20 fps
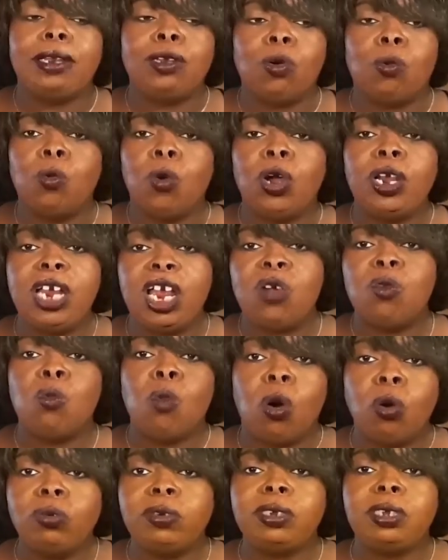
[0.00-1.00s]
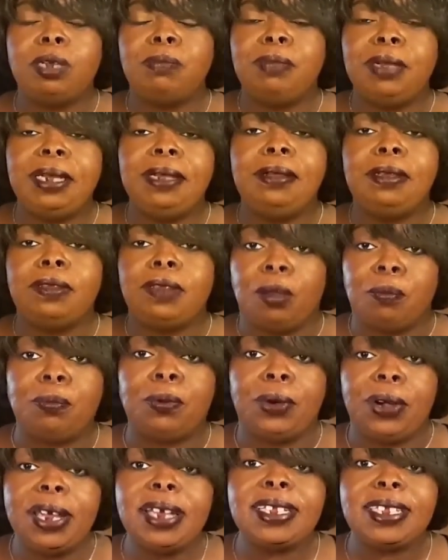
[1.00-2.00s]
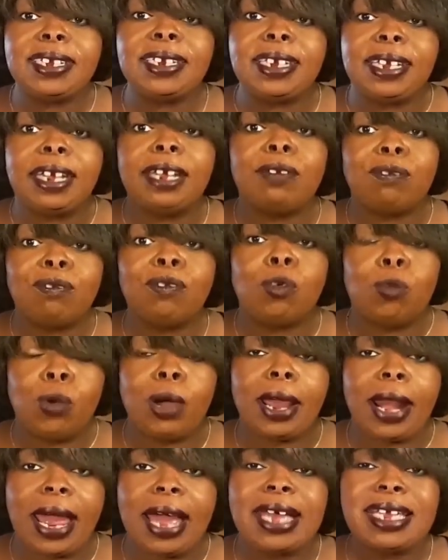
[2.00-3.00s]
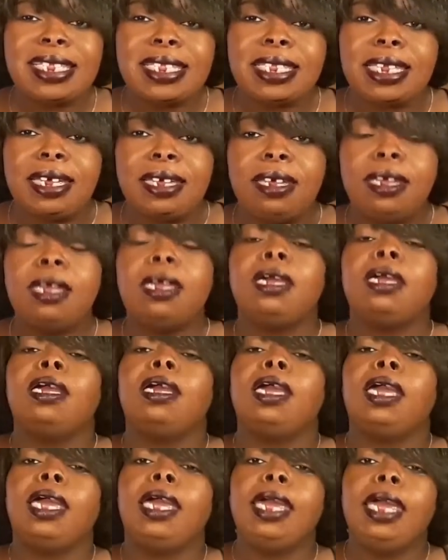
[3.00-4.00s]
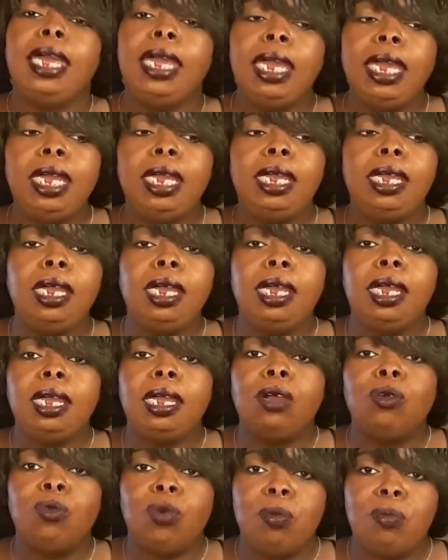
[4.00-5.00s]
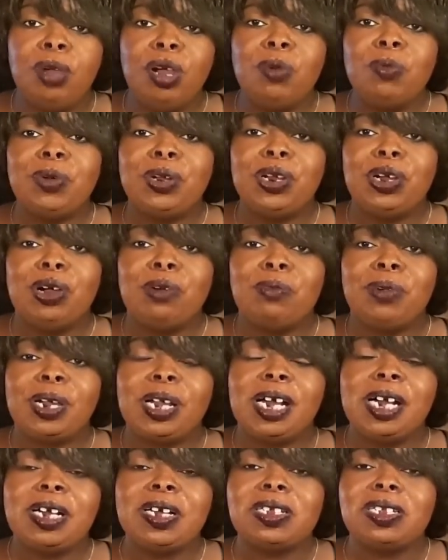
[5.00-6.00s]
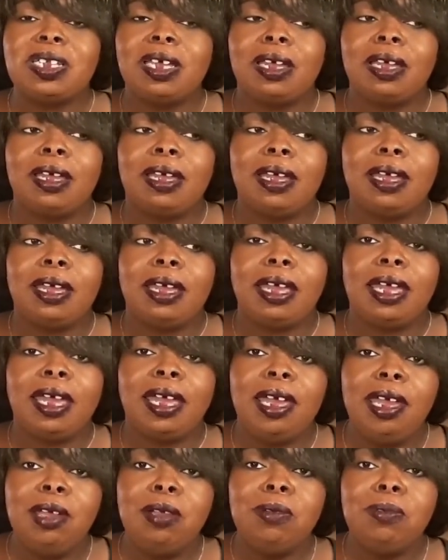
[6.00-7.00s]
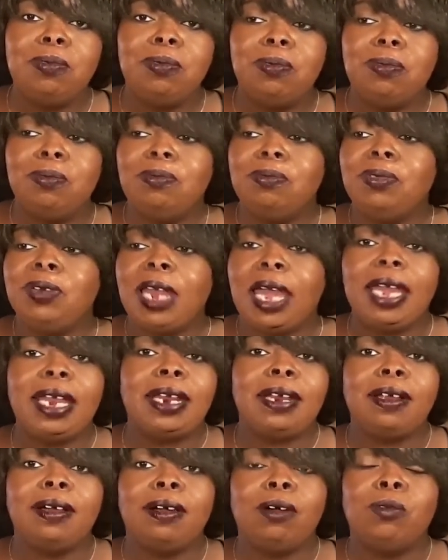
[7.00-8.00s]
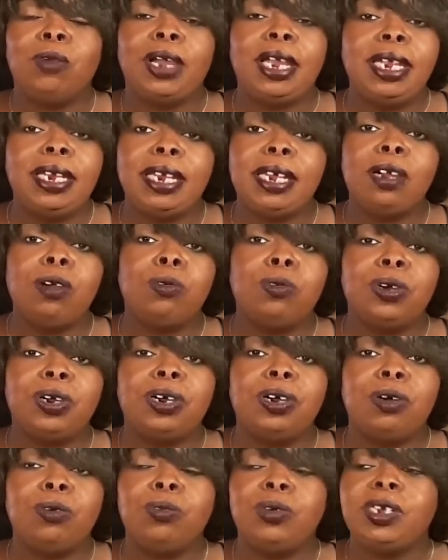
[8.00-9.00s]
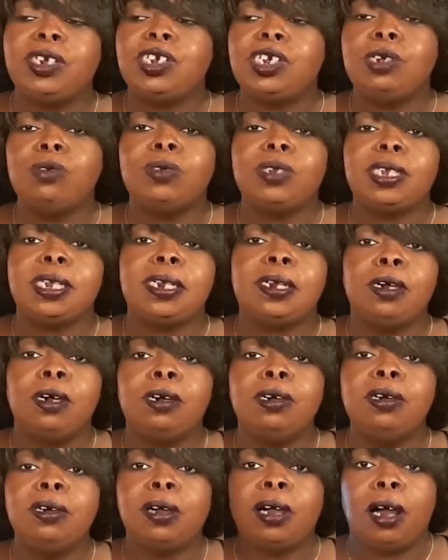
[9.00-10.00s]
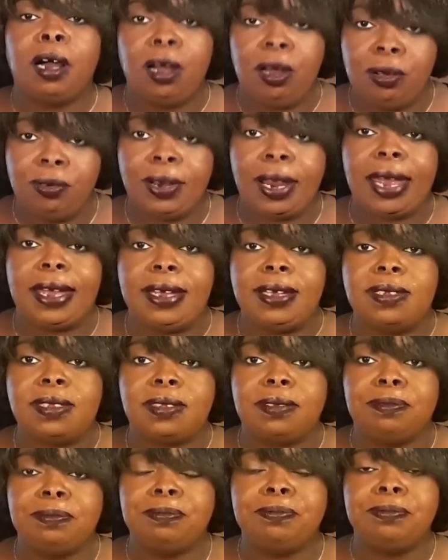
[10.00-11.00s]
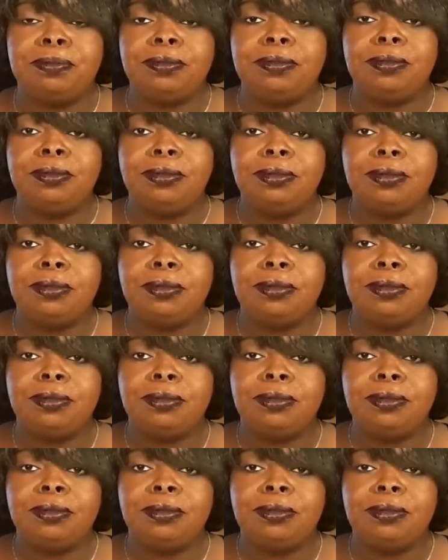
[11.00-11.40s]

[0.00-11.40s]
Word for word: the one that wants to be the president, from what I see, he remembered her because he dated her. Well, he dealt with her when she was in her hooker hoe days. Mm-hmm.